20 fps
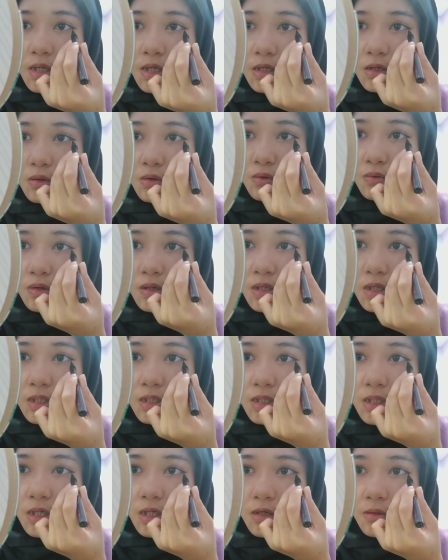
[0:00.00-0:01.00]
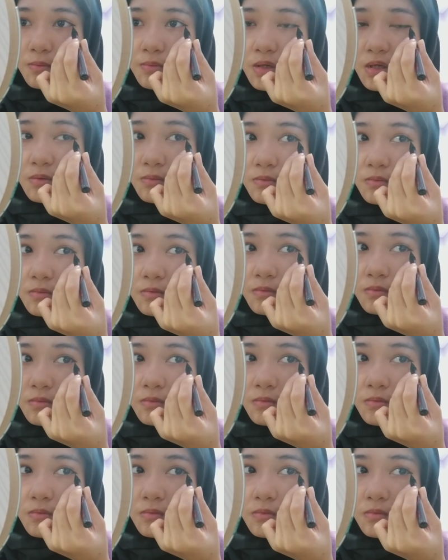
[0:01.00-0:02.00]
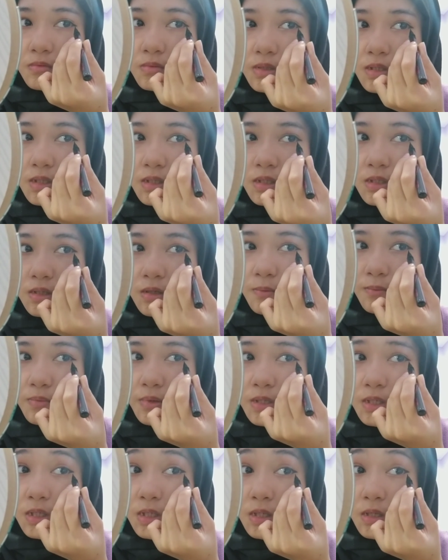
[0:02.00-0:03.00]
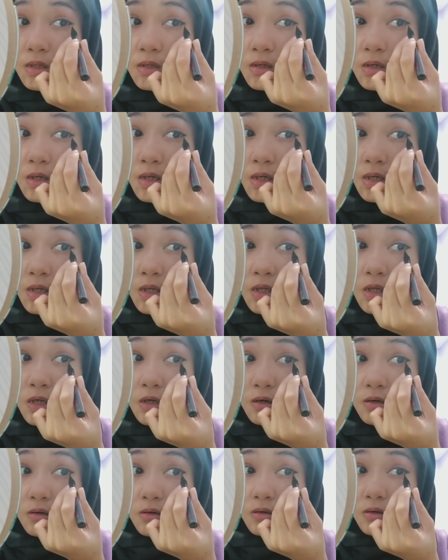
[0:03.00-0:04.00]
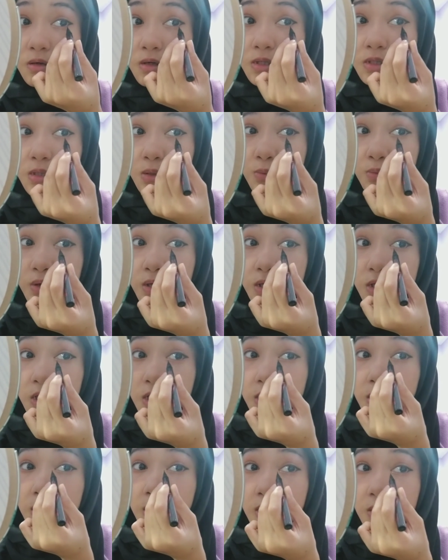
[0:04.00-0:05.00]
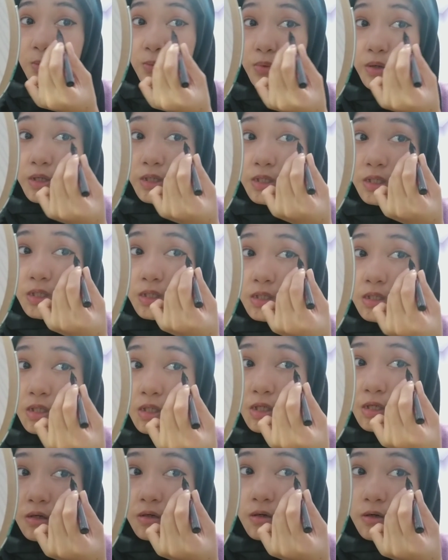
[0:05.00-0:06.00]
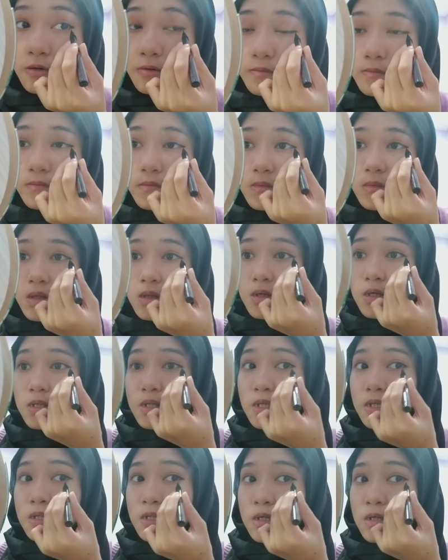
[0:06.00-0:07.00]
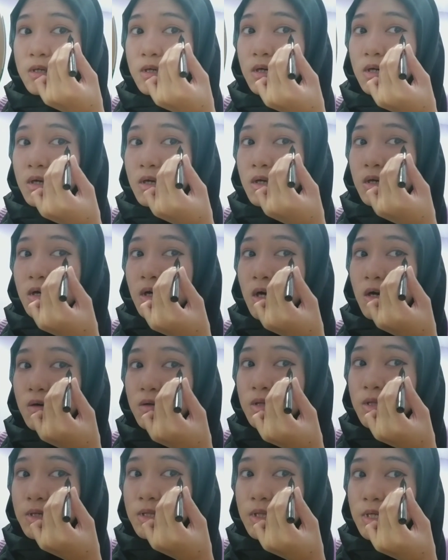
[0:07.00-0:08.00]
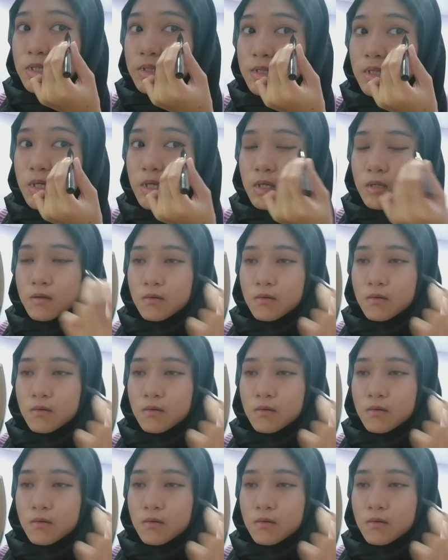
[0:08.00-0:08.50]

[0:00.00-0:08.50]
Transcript: lower lash line a bit. Just sampai here. Not sampai ke dalam but just here. Just at the outer lash line.